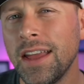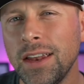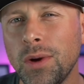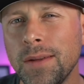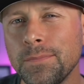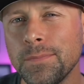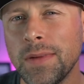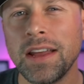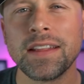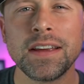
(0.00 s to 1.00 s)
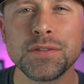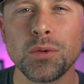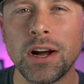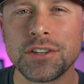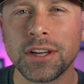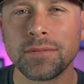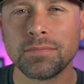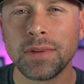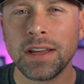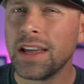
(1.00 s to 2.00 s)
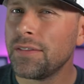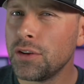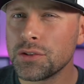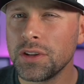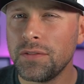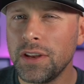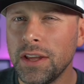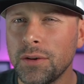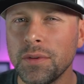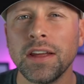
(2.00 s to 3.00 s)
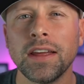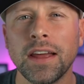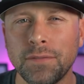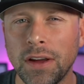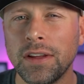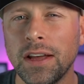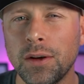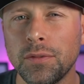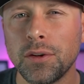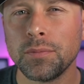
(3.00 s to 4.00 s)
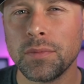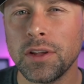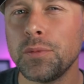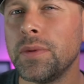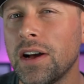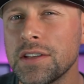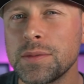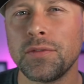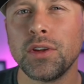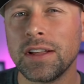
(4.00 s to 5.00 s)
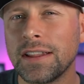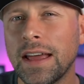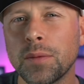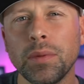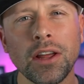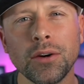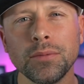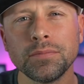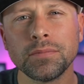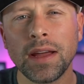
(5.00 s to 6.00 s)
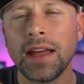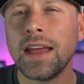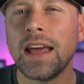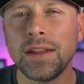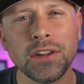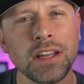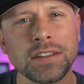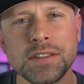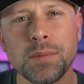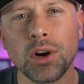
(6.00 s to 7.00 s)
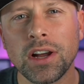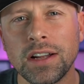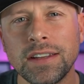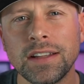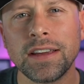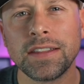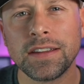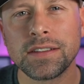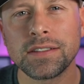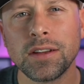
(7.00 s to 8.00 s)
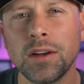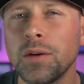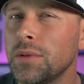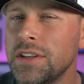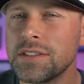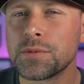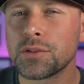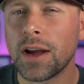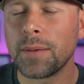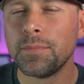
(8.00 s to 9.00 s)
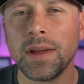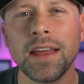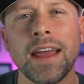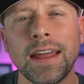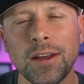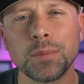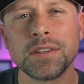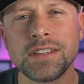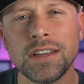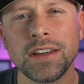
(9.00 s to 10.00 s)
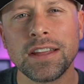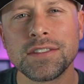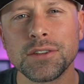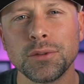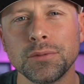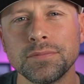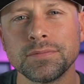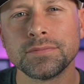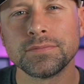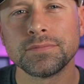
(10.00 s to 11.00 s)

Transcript: Anyway, thanks for watching. If you enjoyed the video and found it helpful, it would be awesome if you hit like below. And if you'd like to see more content like this, please subscribe, and I hope to see you again soon.